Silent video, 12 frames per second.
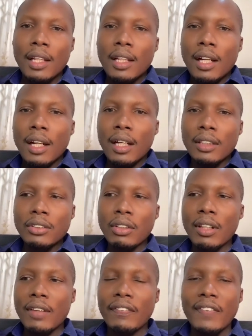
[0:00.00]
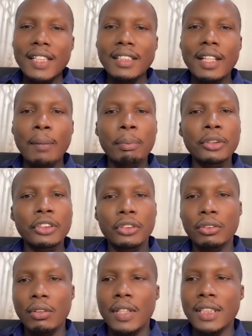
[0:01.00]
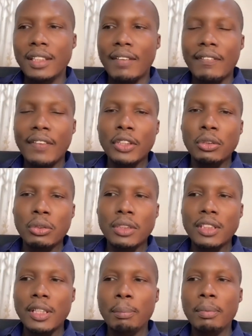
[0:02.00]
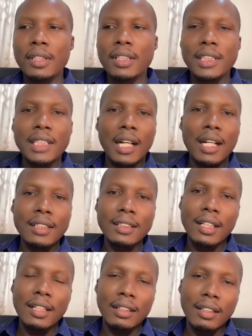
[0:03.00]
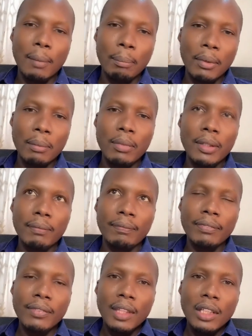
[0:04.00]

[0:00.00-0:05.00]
So the first step, which is always the vital step, is understanding the problem.